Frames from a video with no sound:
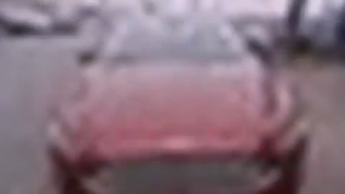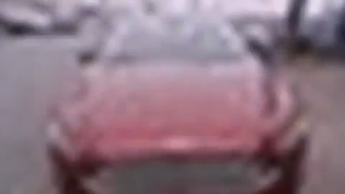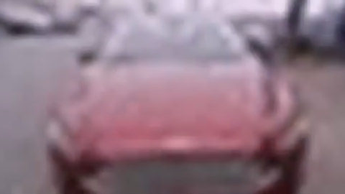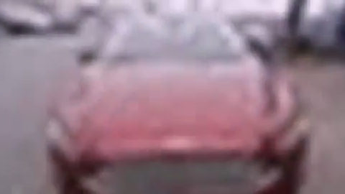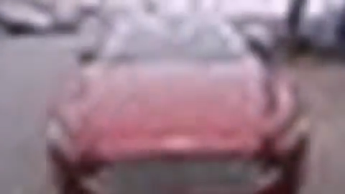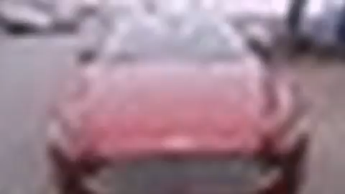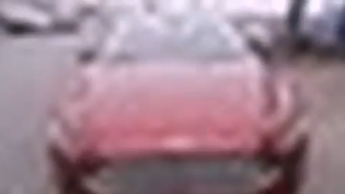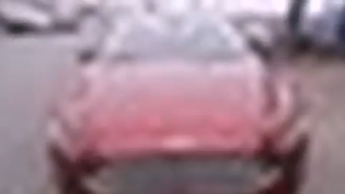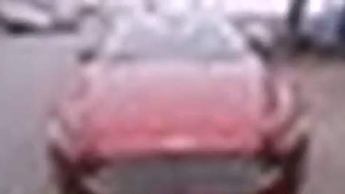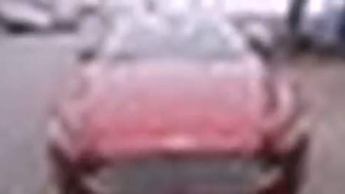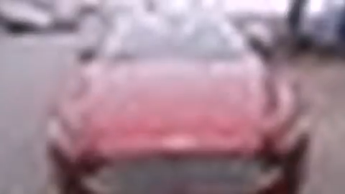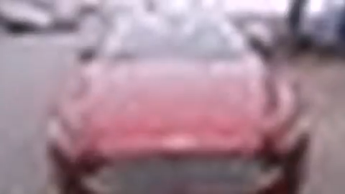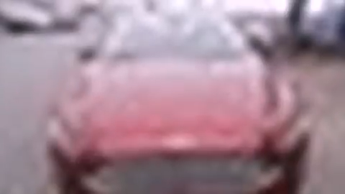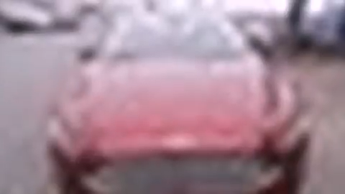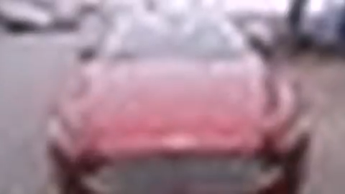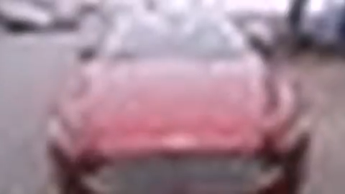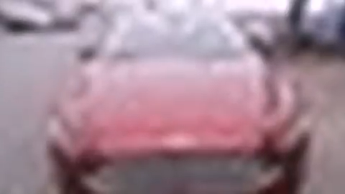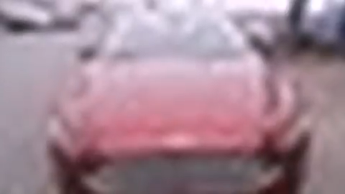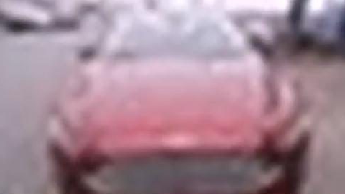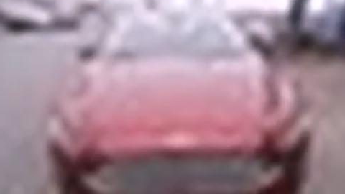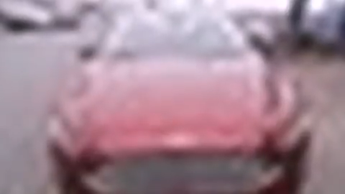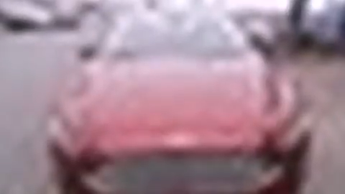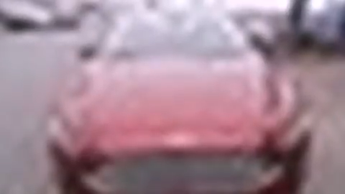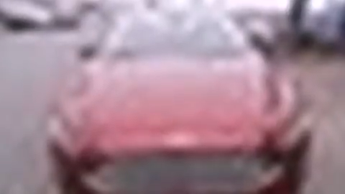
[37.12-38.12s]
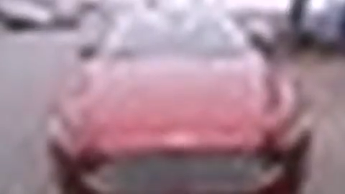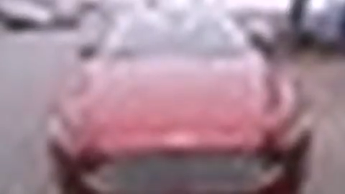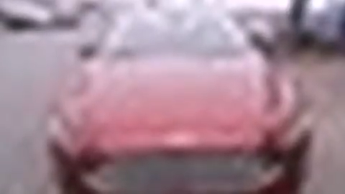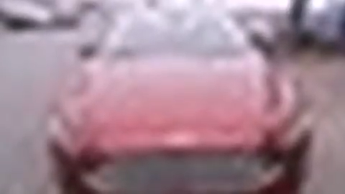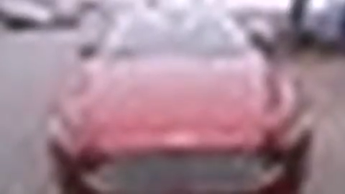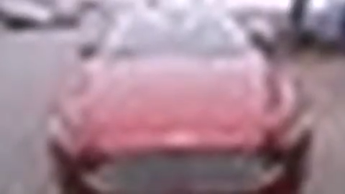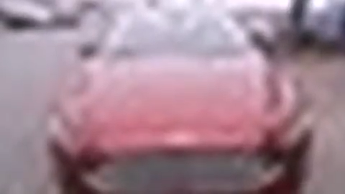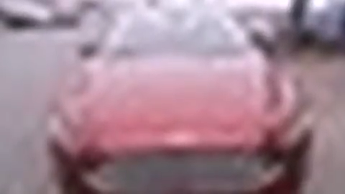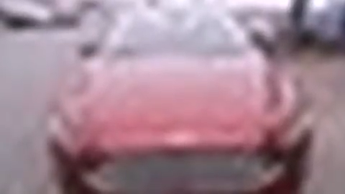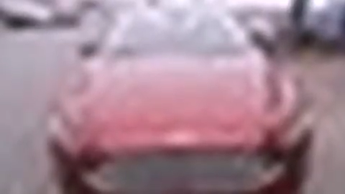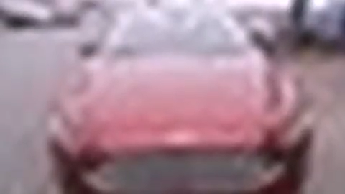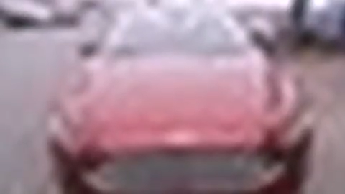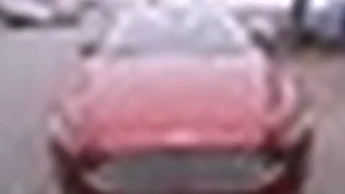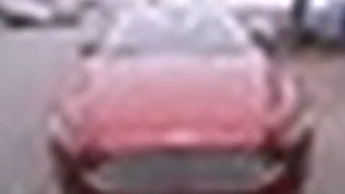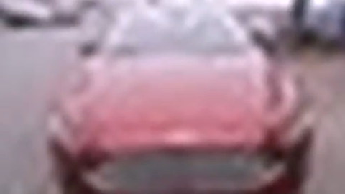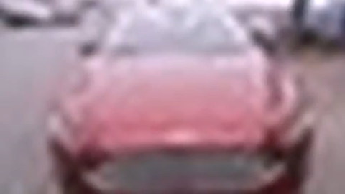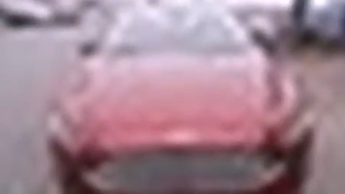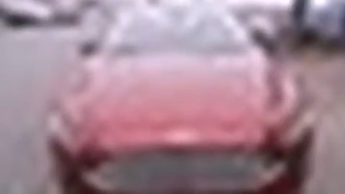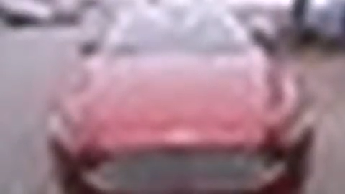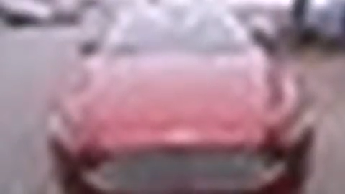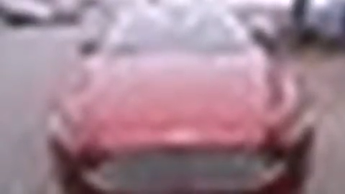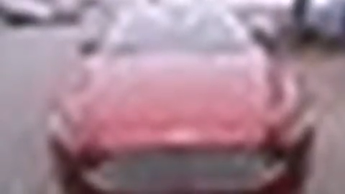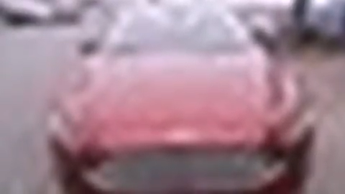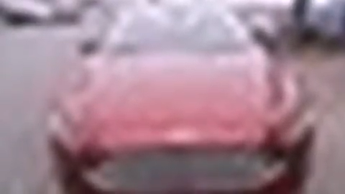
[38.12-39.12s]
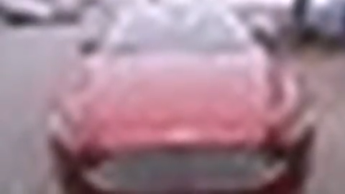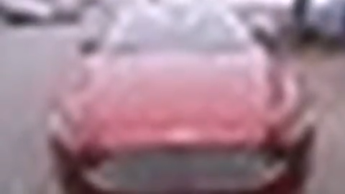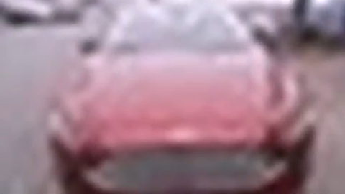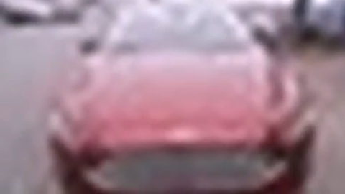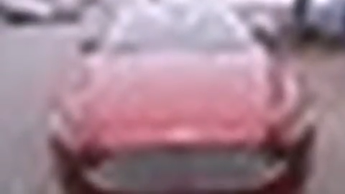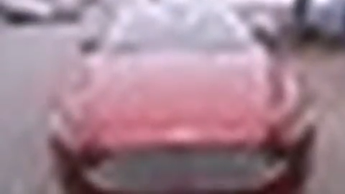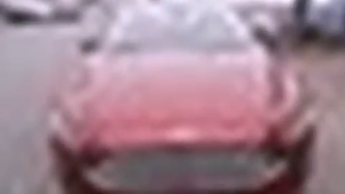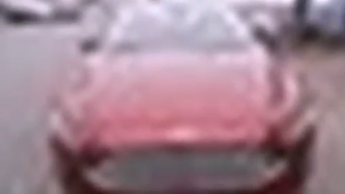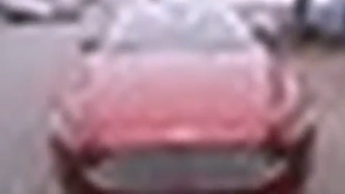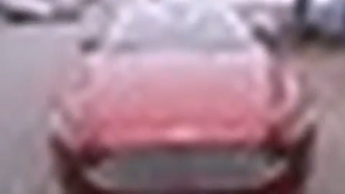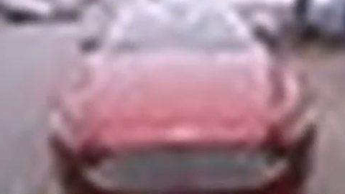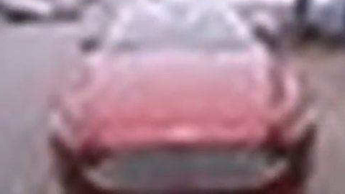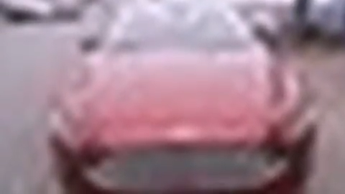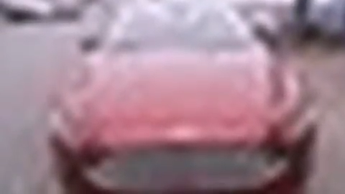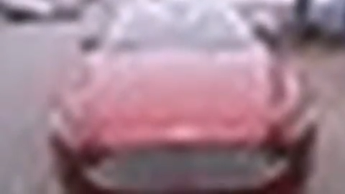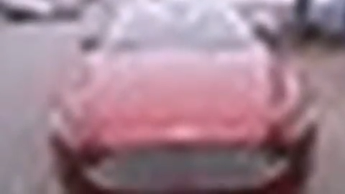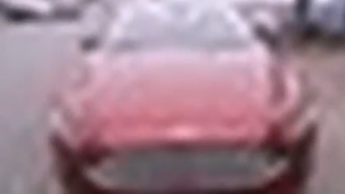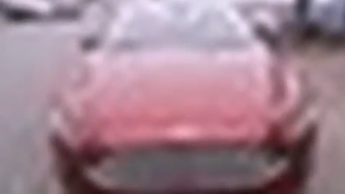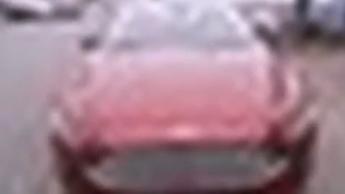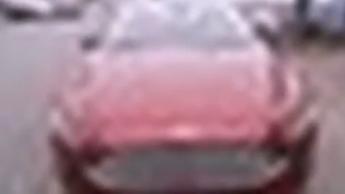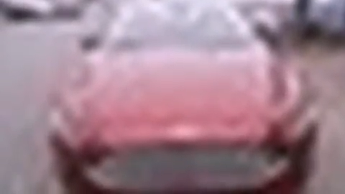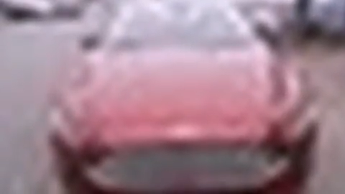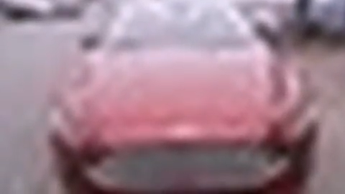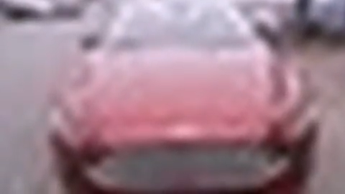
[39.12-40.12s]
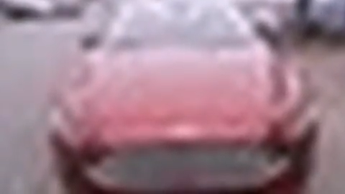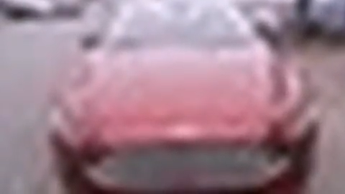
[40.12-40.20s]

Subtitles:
(no speaker visible)